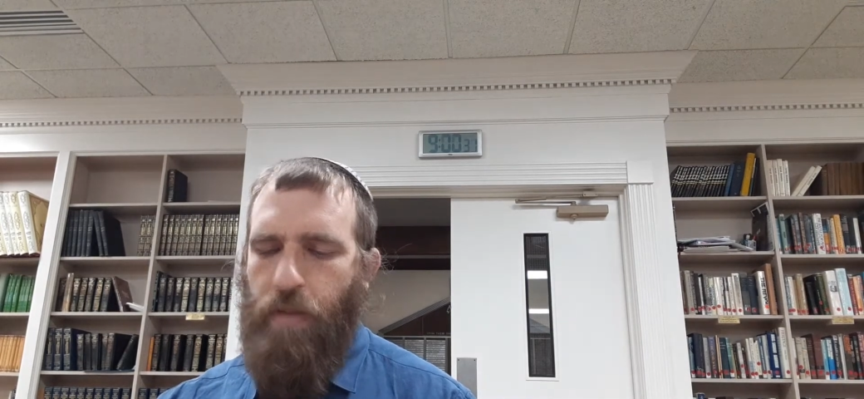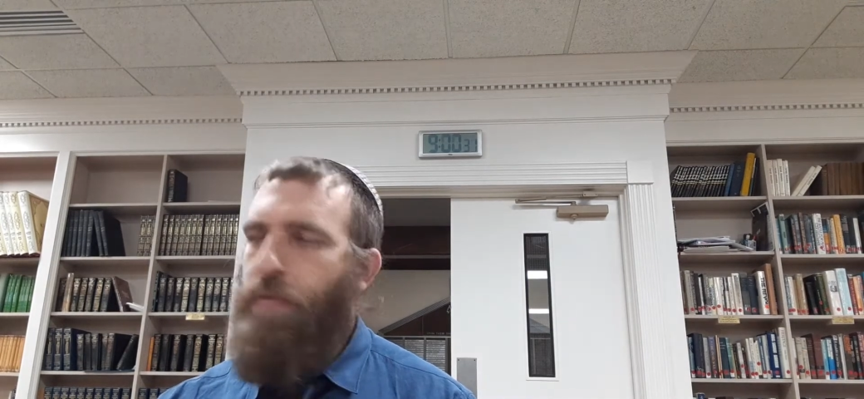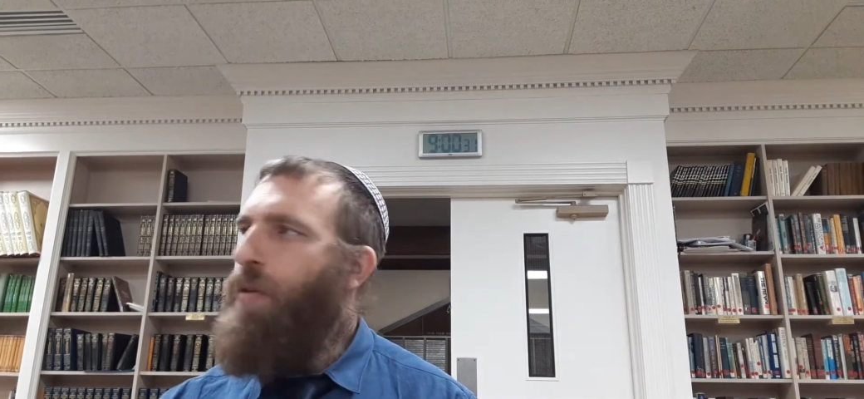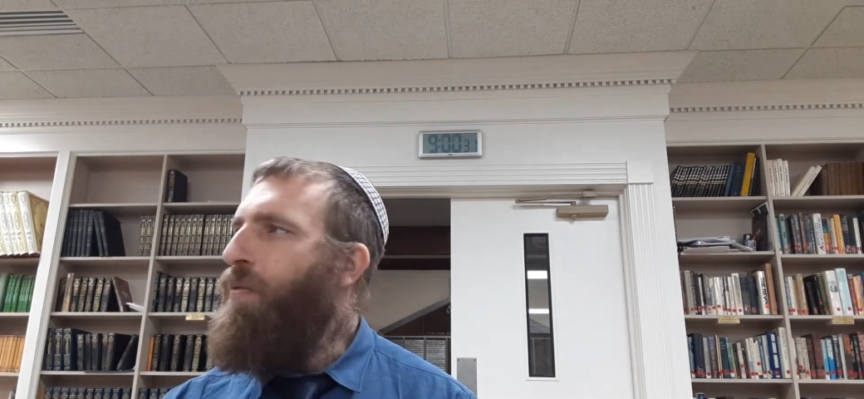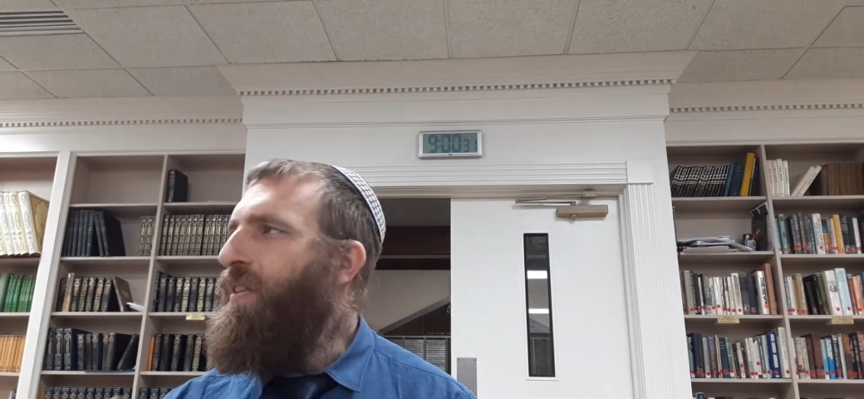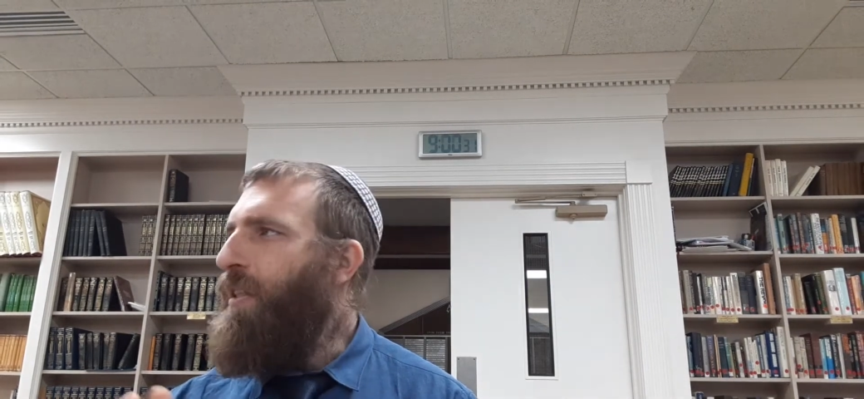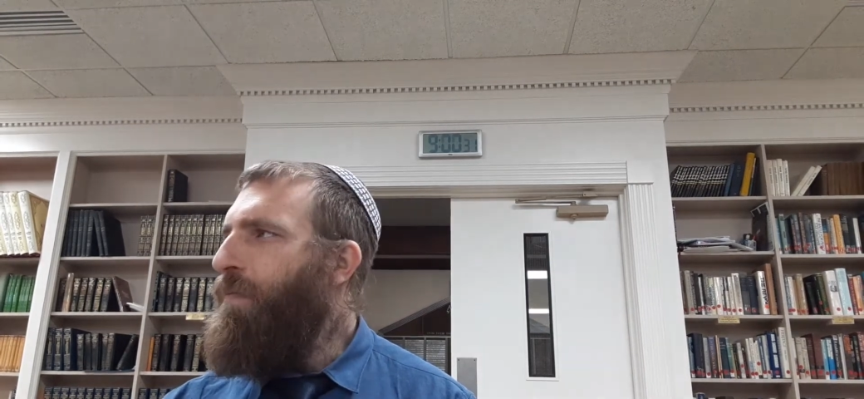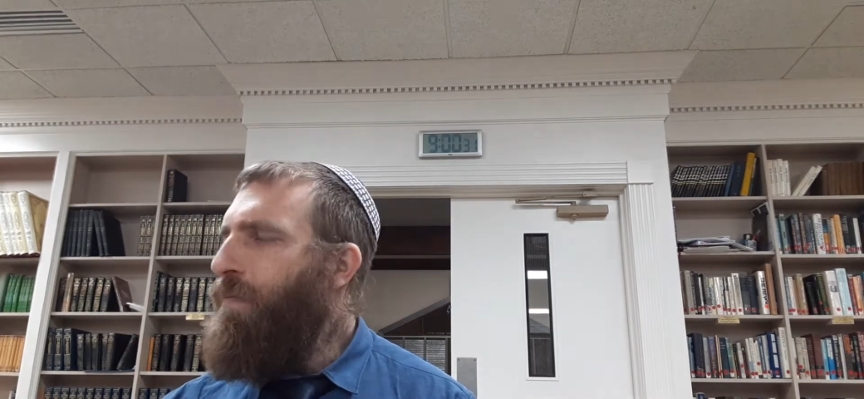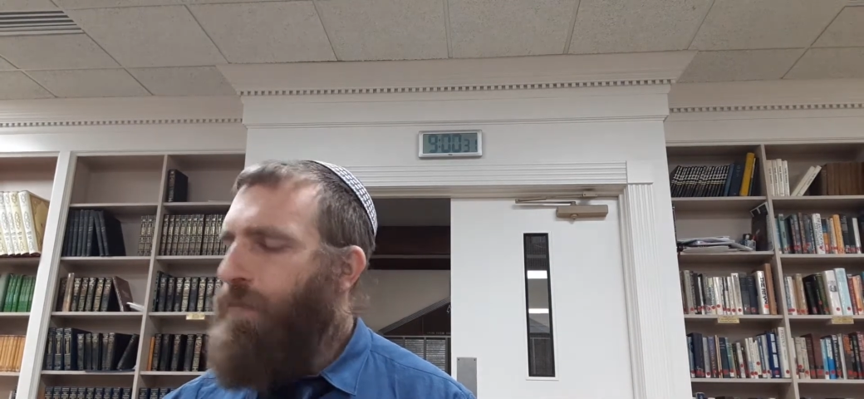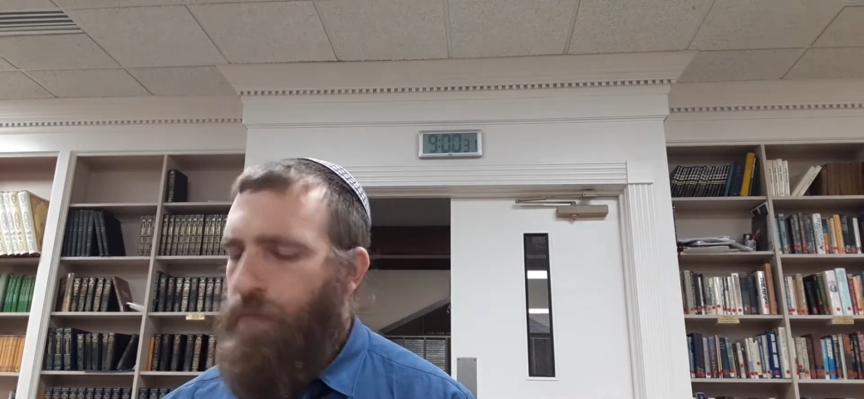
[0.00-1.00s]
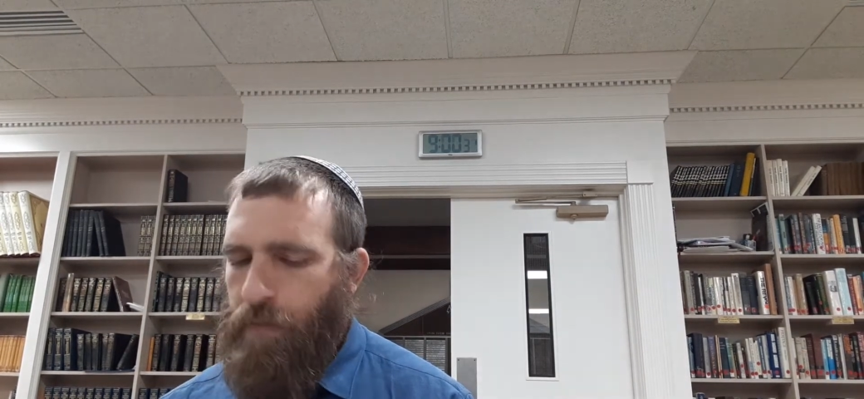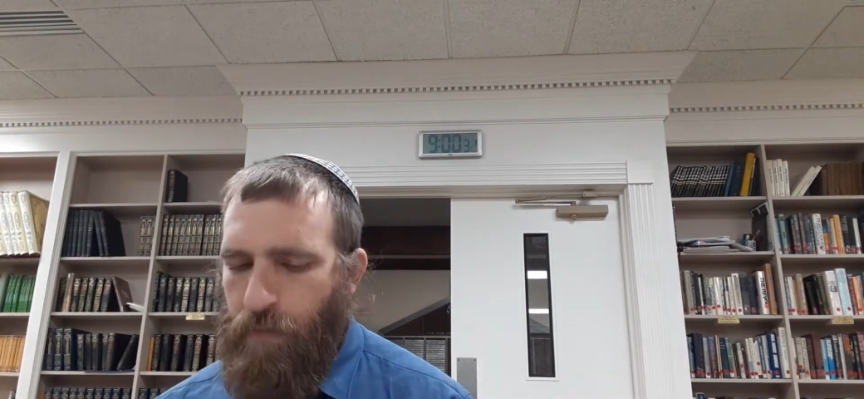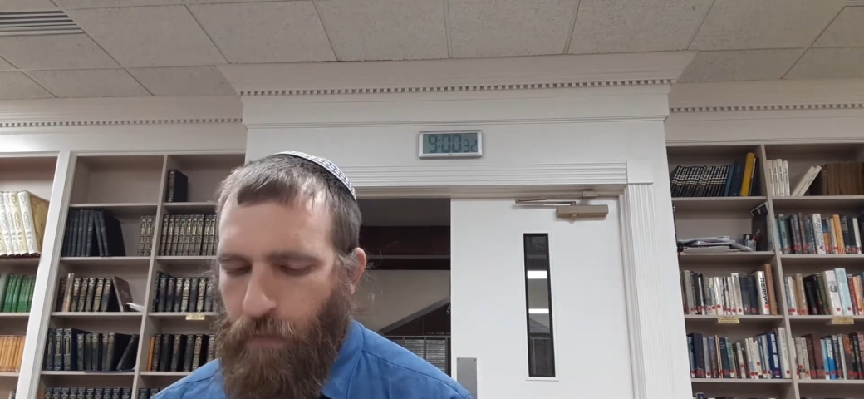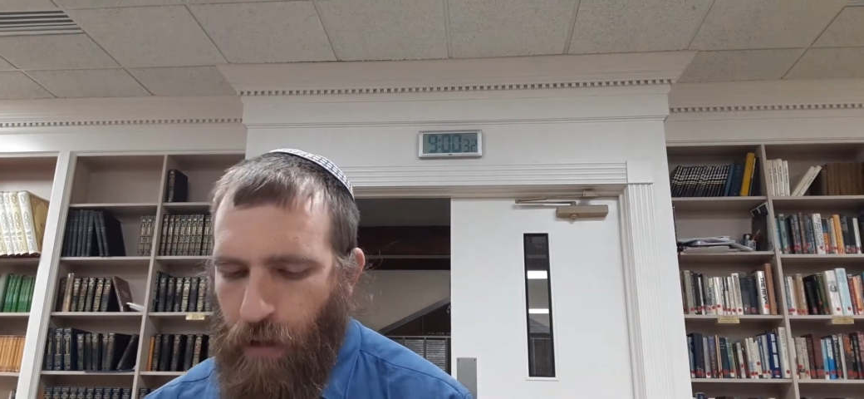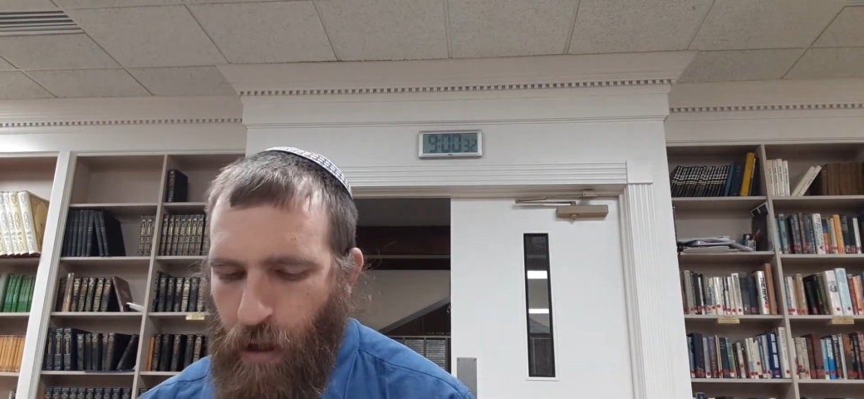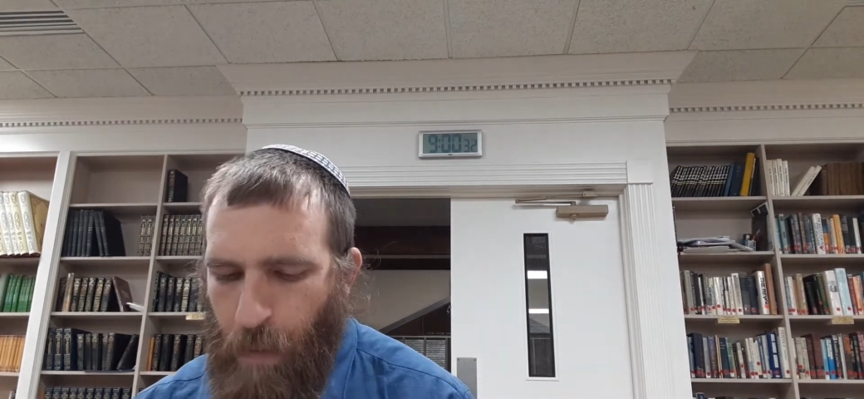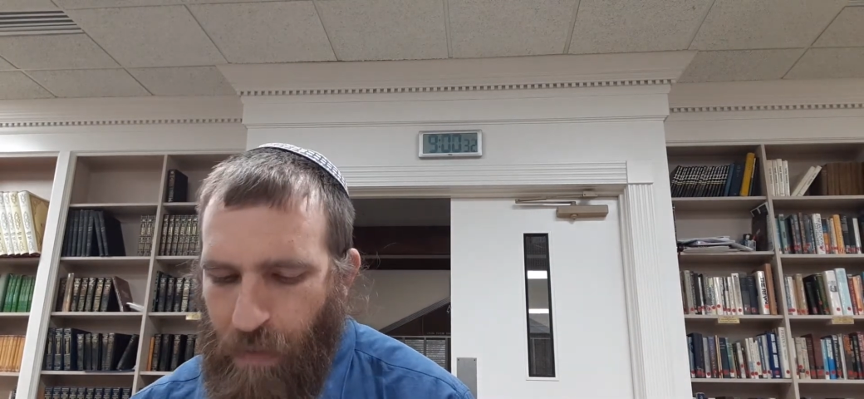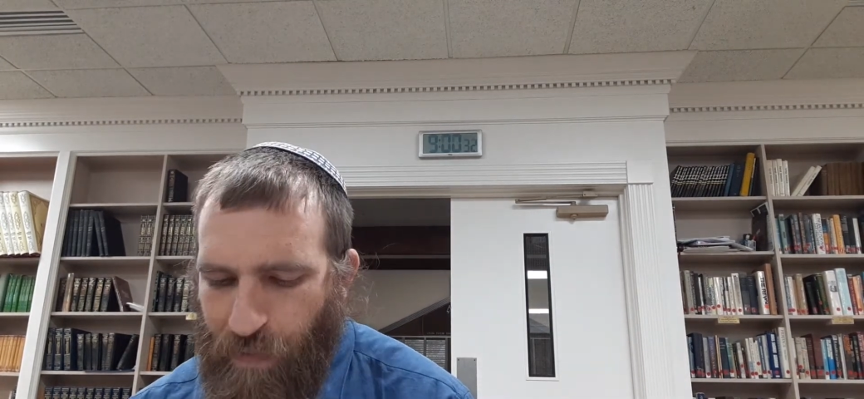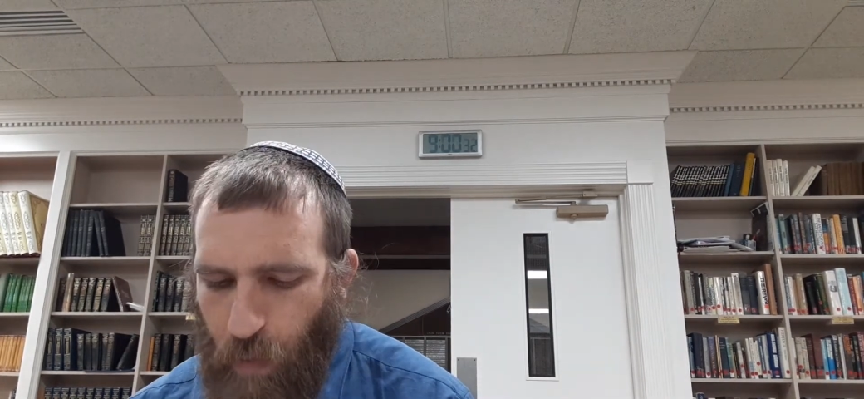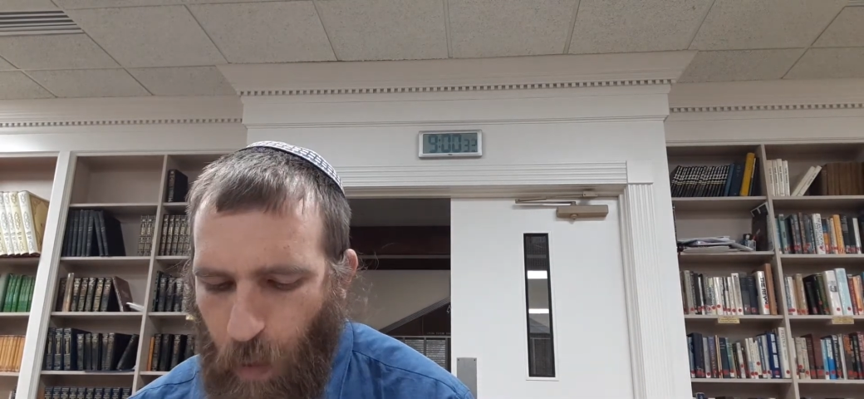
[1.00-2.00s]
Poskim.
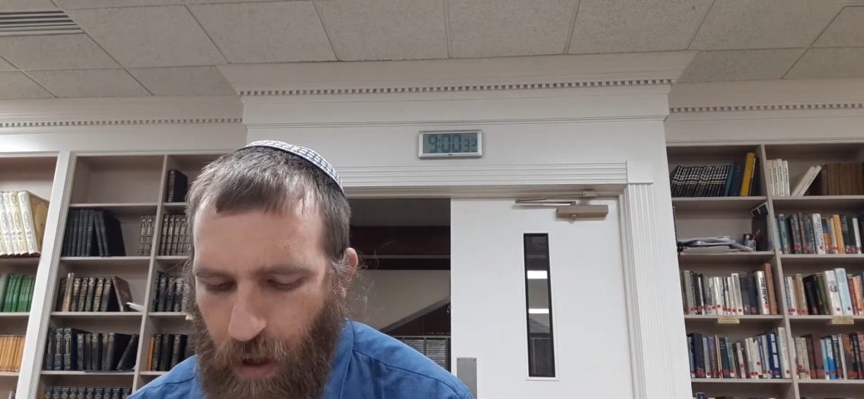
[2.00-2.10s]
Before